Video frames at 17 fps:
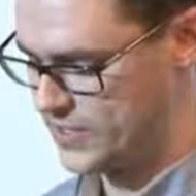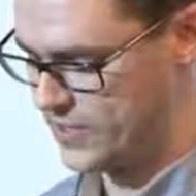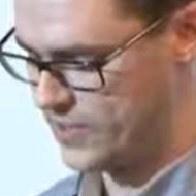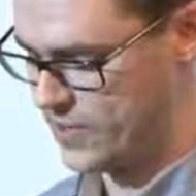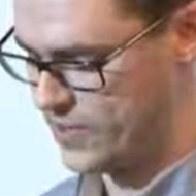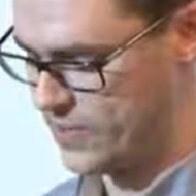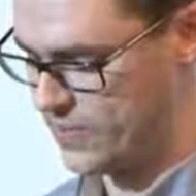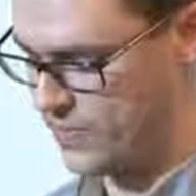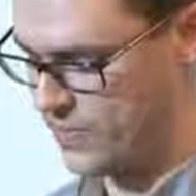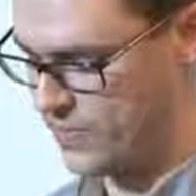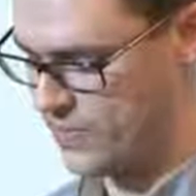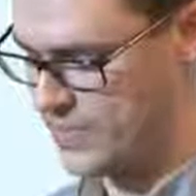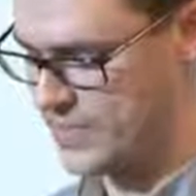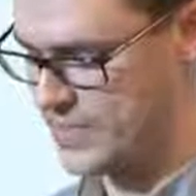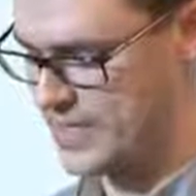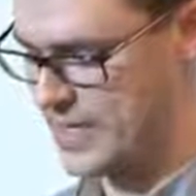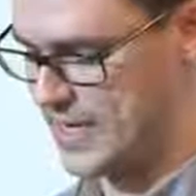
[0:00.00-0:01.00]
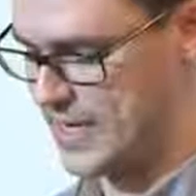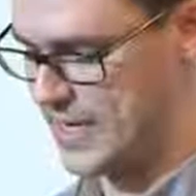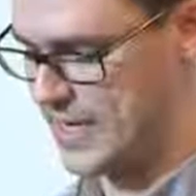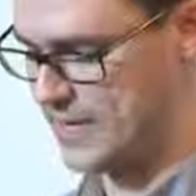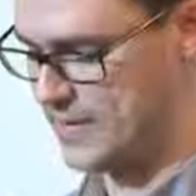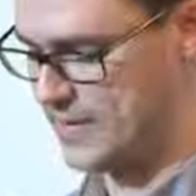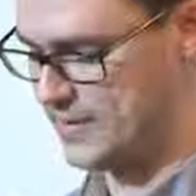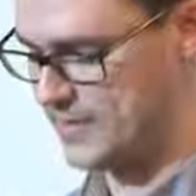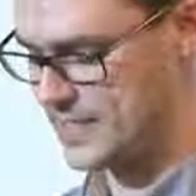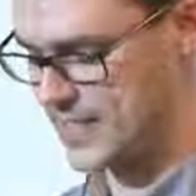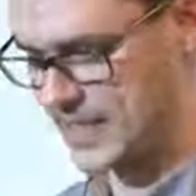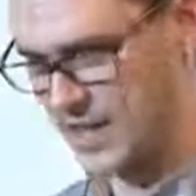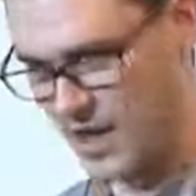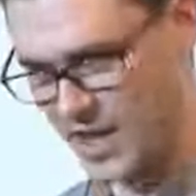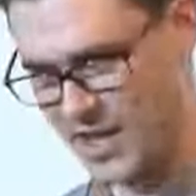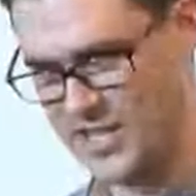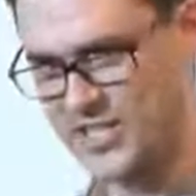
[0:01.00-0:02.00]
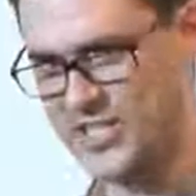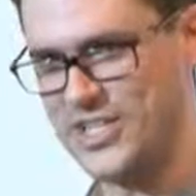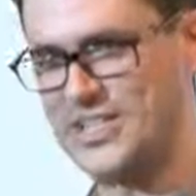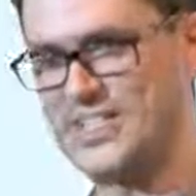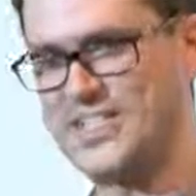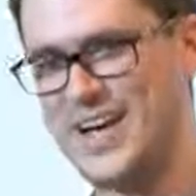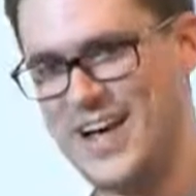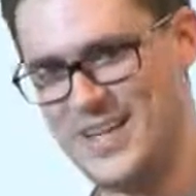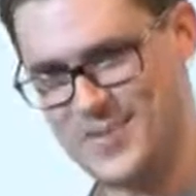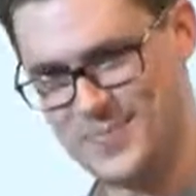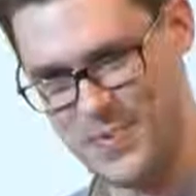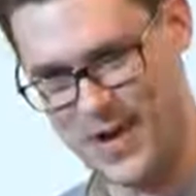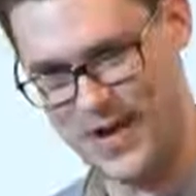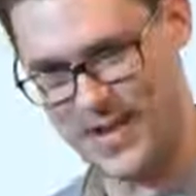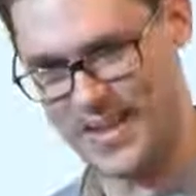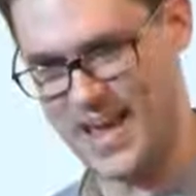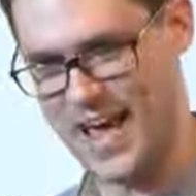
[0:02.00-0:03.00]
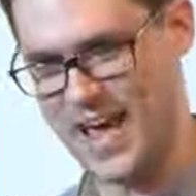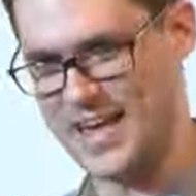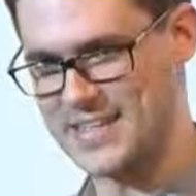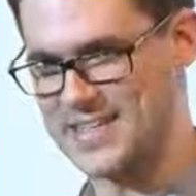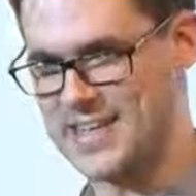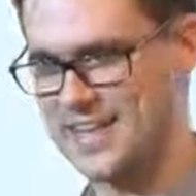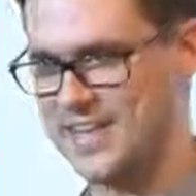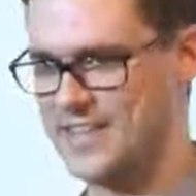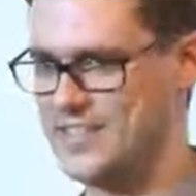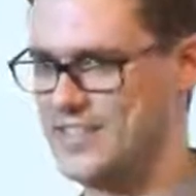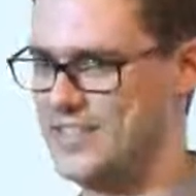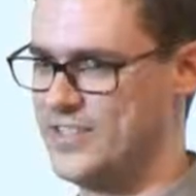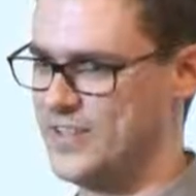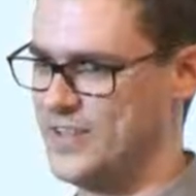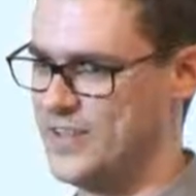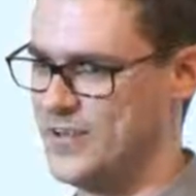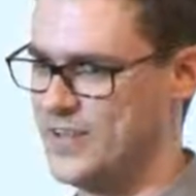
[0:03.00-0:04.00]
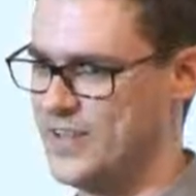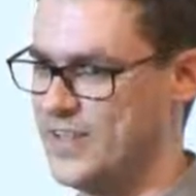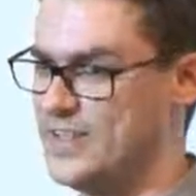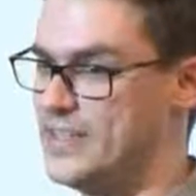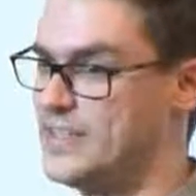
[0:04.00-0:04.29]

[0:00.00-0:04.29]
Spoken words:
So there's a psychology and science podcast I listened to.